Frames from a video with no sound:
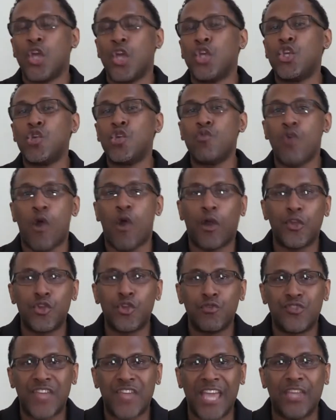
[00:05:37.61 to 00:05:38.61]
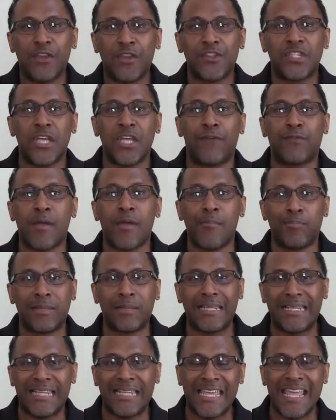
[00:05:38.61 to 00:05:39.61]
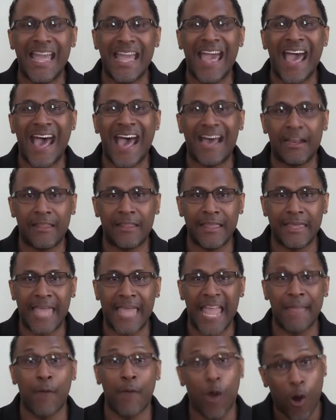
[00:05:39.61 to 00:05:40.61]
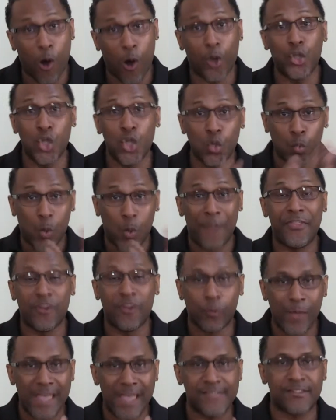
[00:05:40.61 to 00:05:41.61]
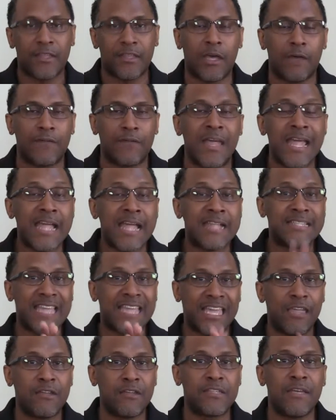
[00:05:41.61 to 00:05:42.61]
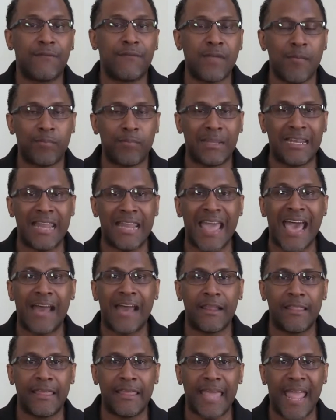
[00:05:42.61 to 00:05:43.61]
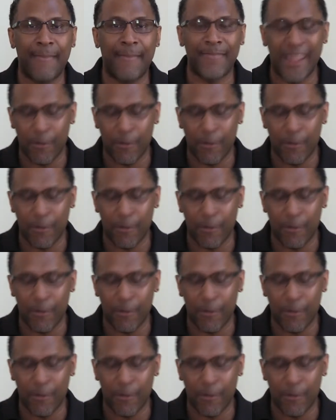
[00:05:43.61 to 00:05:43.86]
you take yourself completely out of the game, or you run the risk of taking yourself completely out of the game.